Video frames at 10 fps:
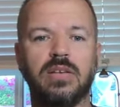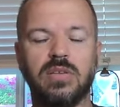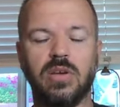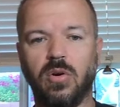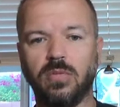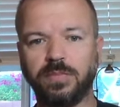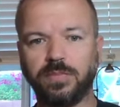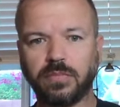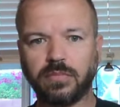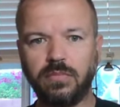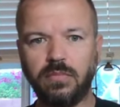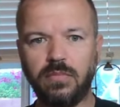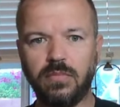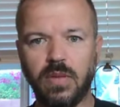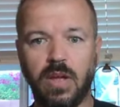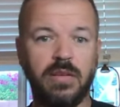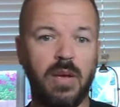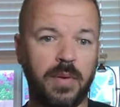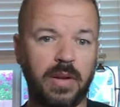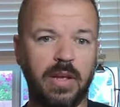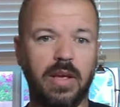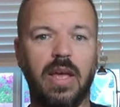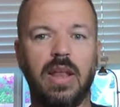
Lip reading: So typically,